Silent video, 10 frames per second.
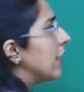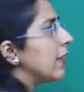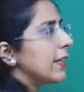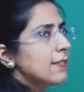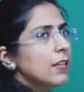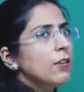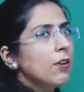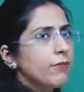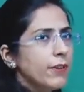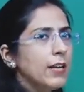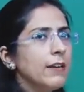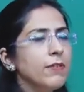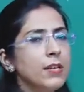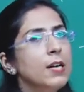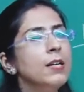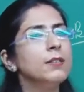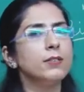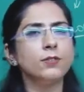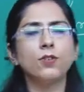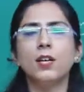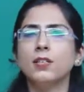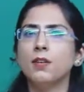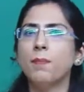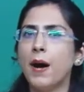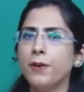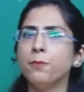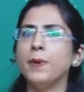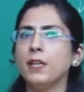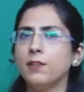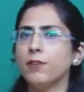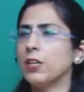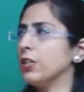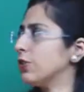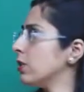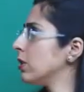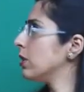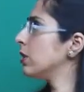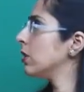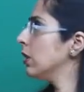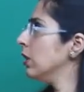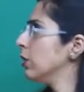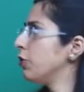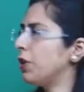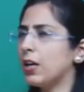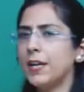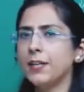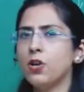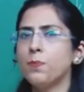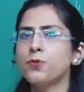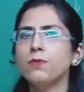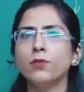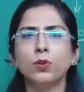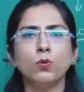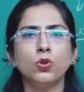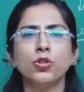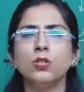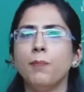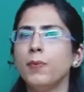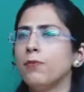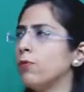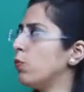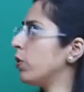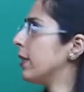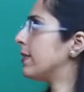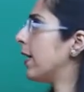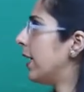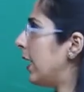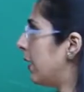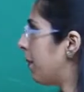increasing trophic level. This is called as a biomagnification. So, the correct option for the question number 4 is the A,